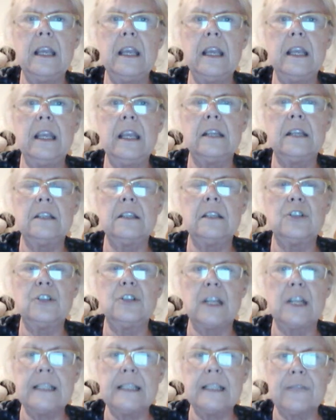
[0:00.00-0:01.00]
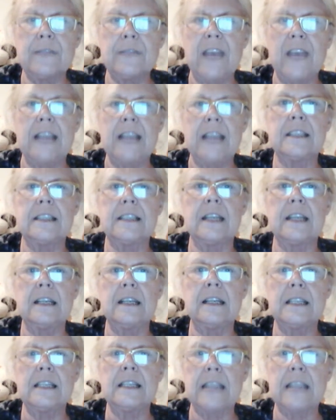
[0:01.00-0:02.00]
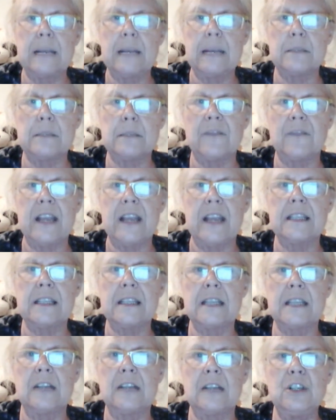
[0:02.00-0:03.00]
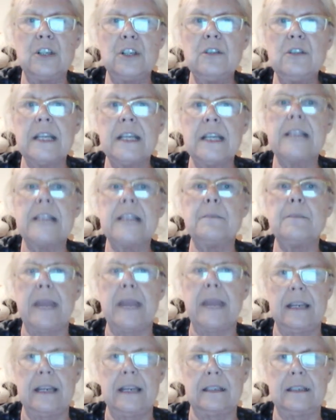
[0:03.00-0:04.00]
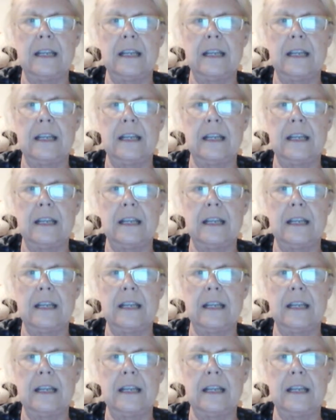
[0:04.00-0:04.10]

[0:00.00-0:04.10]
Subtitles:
in Jen's face and in Sam's face and use it as bait.